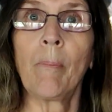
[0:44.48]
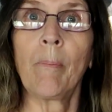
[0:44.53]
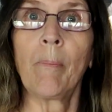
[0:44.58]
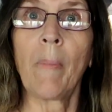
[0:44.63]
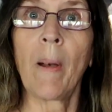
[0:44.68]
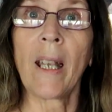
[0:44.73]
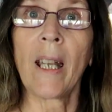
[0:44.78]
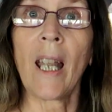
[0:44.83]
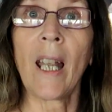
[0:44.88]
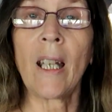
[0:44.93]

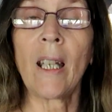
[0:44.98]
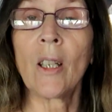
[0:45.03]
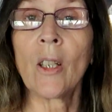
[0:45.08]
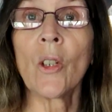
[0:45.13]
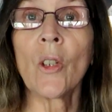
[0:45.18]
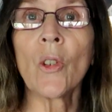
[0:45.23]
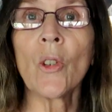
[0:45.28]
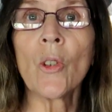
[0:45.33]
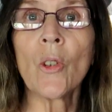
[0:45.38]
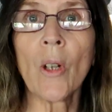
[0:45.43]
But getting
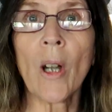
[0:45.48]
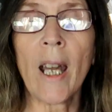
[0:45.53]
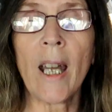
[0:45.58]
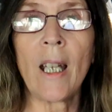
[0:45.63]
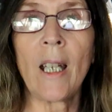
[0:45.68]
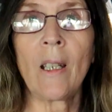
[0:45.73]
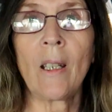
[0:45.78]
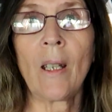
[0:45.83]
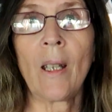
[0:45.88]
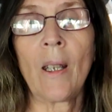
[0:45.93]
straight
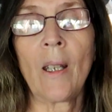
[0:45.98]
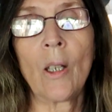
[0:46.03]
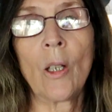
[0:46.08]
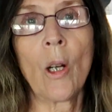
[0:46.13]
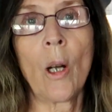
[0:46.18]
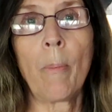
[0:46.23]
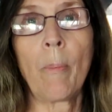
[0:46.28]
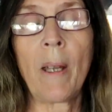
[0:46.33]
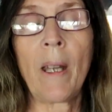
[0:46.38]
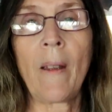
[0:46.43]
into the
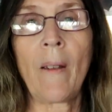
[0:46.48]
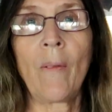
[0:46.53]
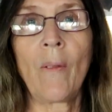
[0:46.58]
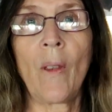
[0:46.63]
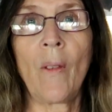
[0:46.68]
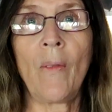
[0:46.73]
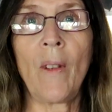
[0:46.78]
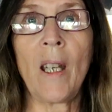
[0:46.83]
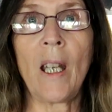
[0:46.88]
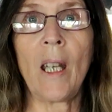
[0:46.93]
topic of
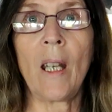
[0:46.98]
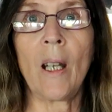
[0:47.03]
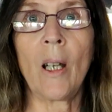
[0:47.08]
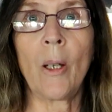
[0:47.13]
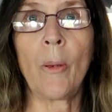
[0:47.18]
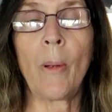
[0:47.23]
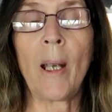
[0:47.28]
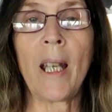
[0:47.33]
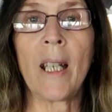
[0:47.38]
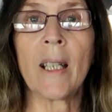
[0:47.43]
the
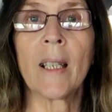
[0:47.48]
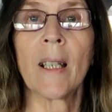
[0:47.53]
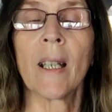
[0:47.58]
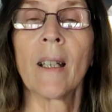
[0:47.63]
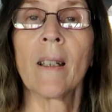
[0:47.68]
video is,